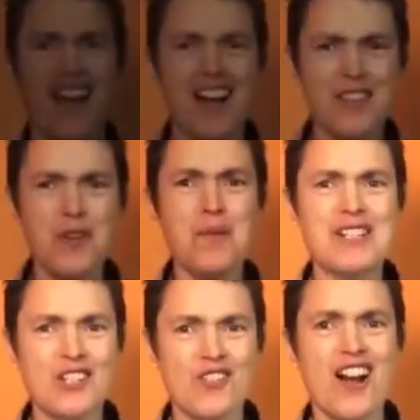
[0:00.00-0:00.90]
I thought
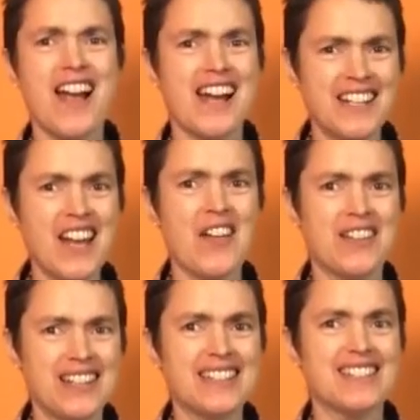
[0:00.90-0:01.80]
we'd try
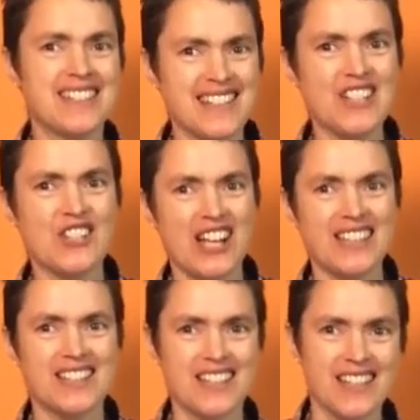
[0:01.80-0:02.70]
another little sea
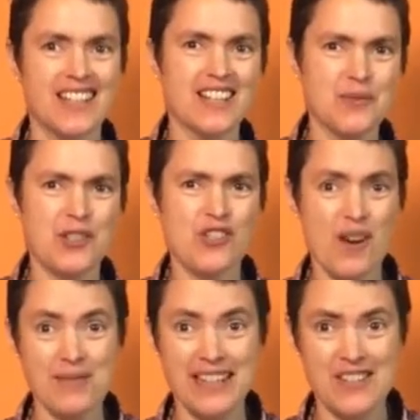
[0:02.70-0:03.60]
shanty as we're
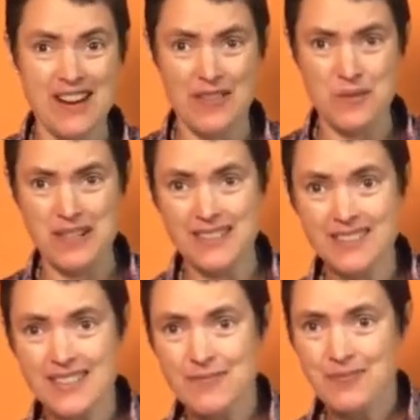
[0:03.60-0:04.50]
travelling around the
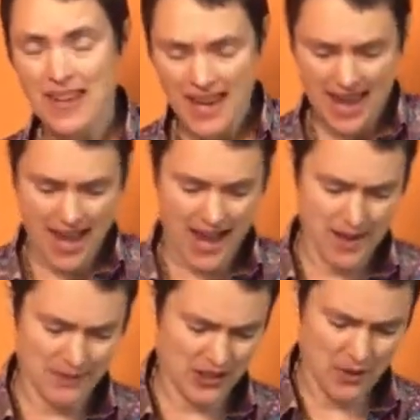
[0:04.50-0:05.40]
world.
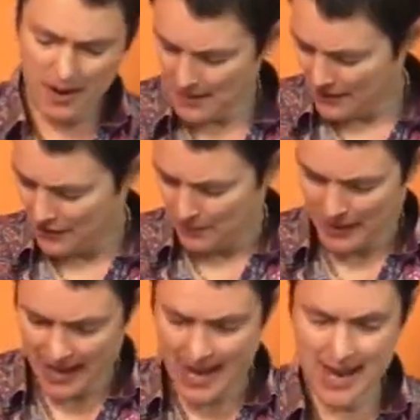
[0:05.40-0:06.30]
So I'm going to
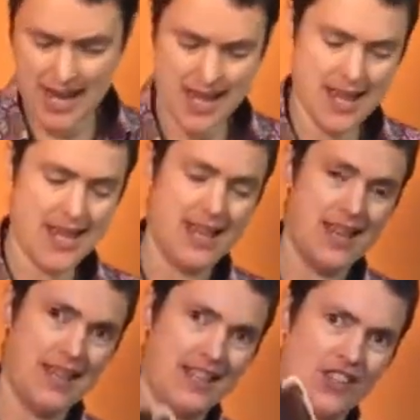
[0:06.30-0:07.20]
play
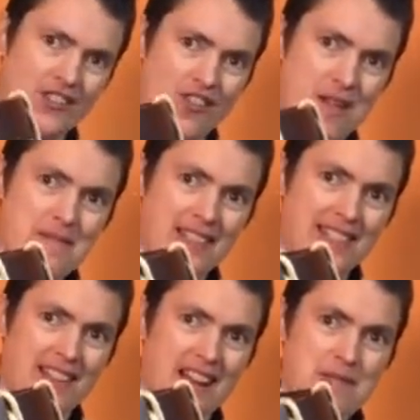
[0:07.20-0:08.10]
this drum this
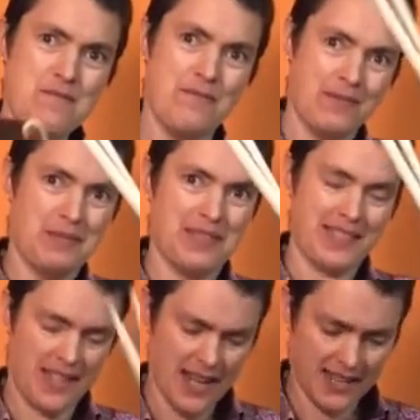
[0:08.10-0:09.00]
time with my
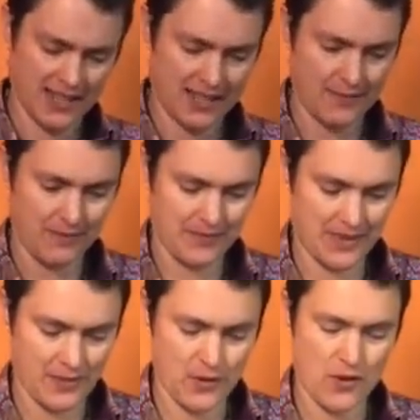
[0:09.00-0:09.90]
sticks.
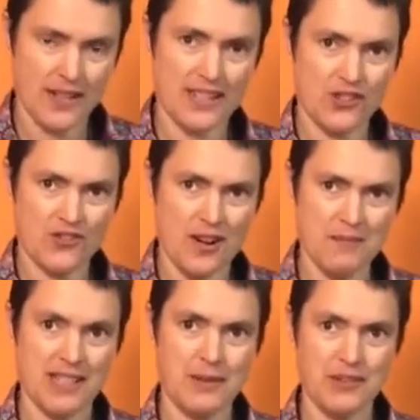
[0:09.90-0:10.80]
So if you've got any
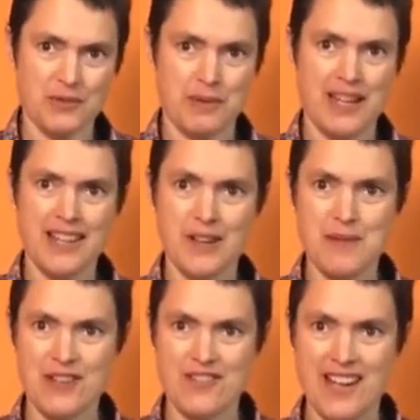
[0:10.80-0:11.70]
drums that you want to play, that would
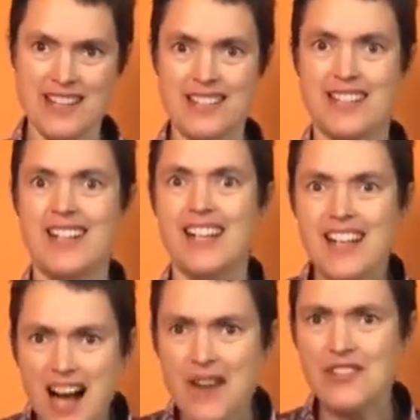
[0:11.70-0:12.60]
be great.
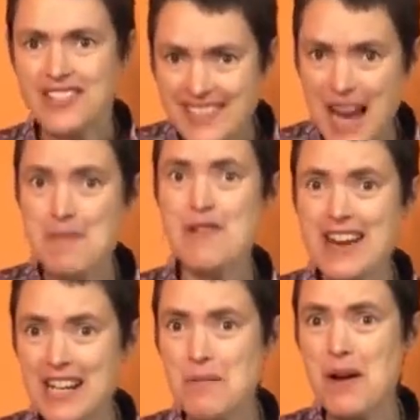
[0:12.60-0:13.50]
I've got a
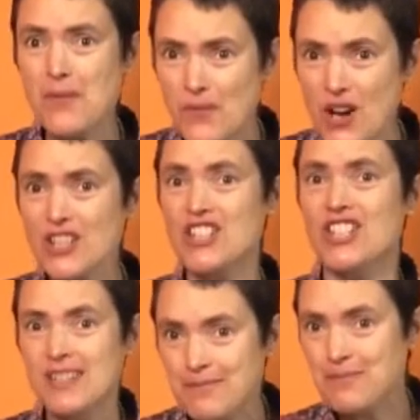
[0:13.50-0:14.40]
tambourine on my
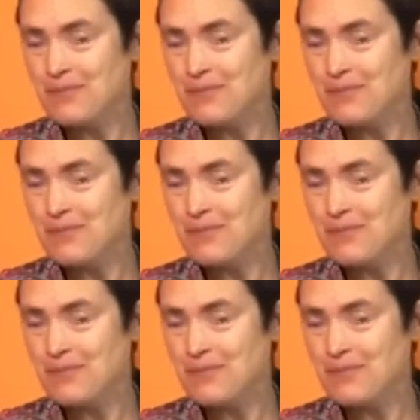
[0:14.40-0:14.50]
foot.